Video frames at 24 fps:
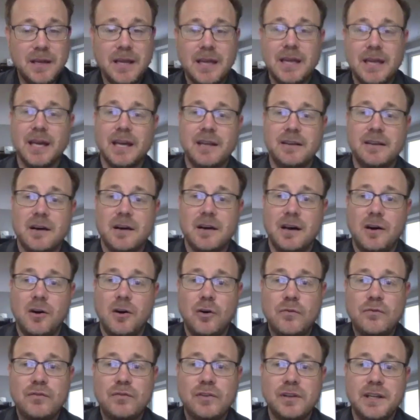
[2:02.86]
and
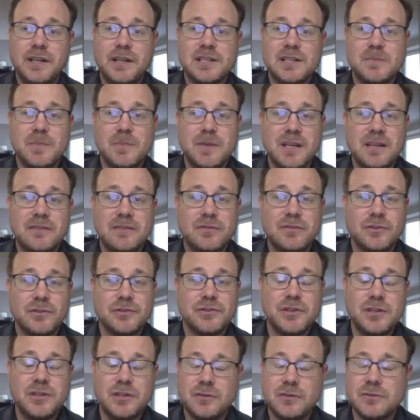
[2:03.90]
hopefully is meaningful
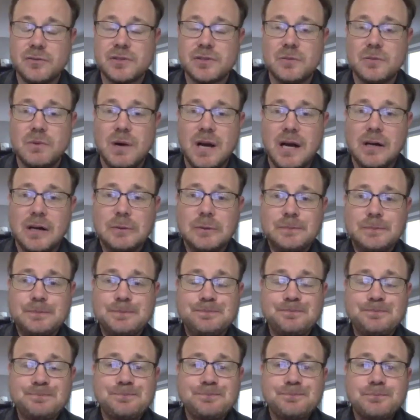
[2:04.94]
to you as well.
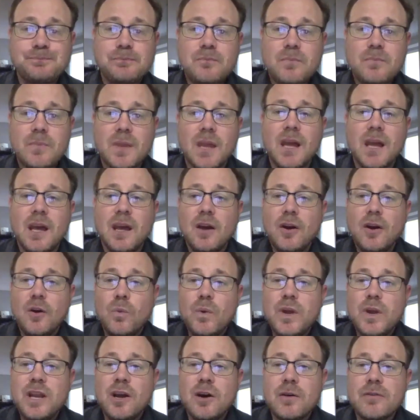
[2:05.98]

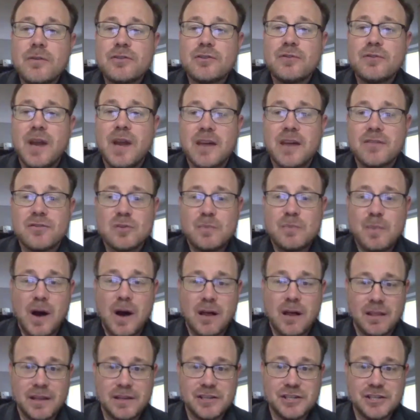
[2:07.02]
We know through
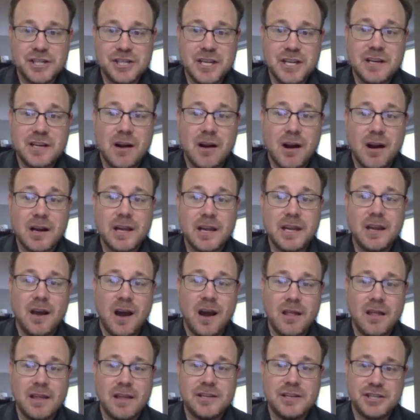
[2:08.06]
anthropology and
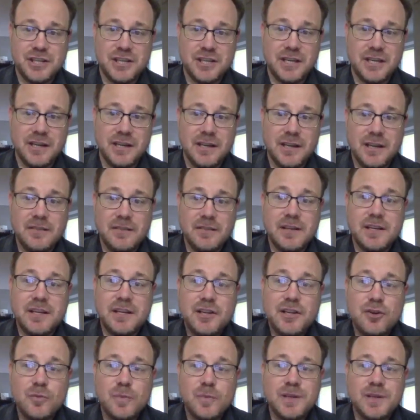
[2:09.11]
archaeology that
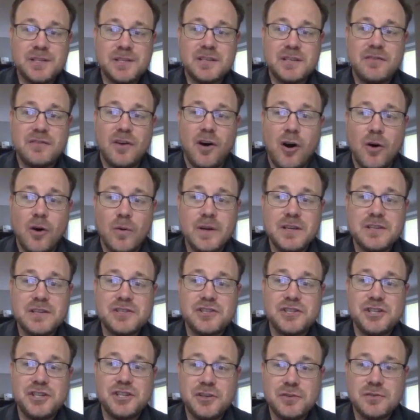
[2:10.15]
humans have
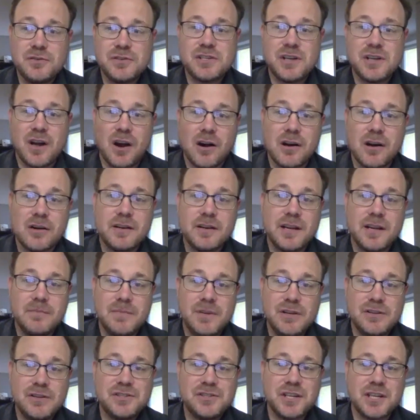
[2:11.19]
always used art and
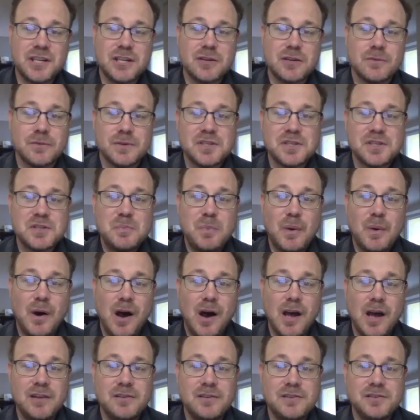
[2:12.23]
music to
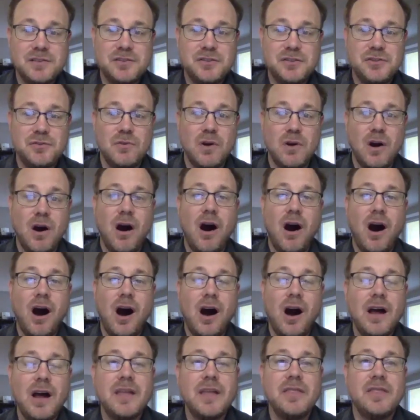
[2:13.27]
respond to
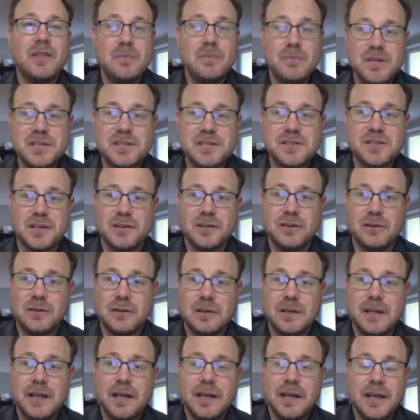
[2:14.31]
awe and the
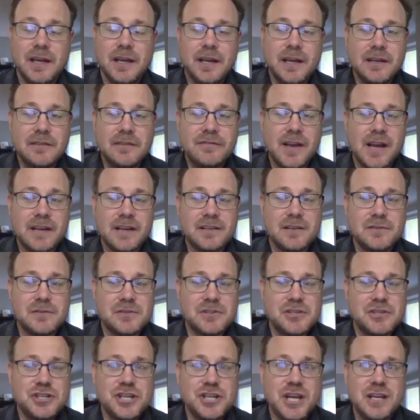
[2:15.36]
mystical. In fact, it was
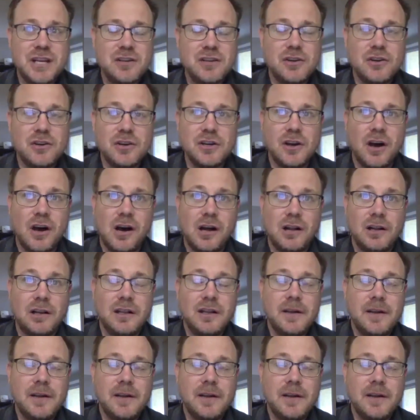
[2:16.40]
Jane Goodall